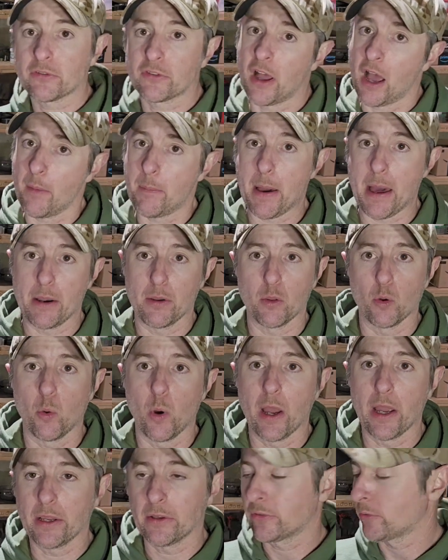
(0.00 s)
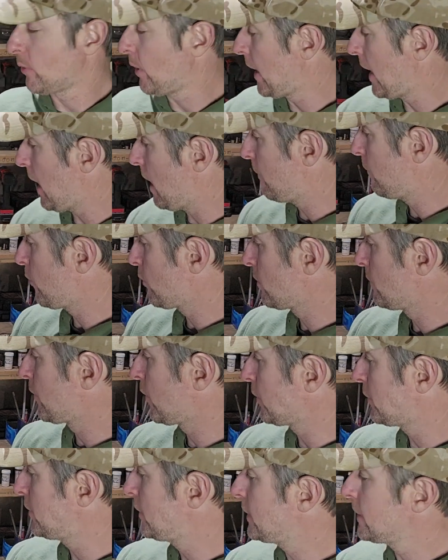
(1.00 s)
stop out of the way. So I have one of
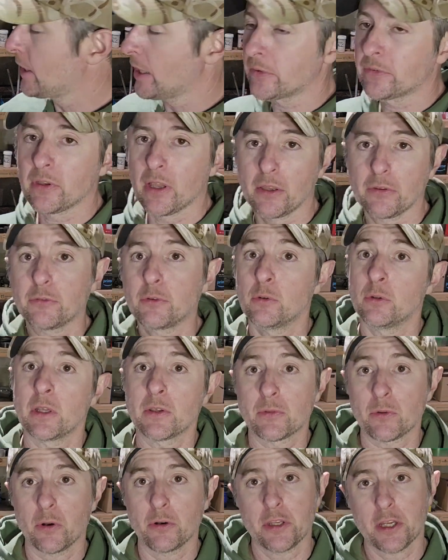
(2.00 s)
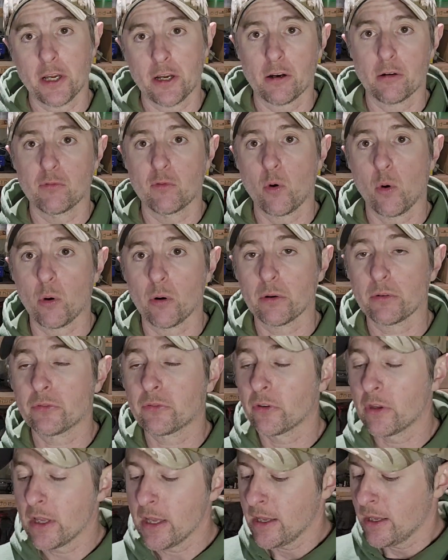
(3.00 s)
our TSS units on here, of course,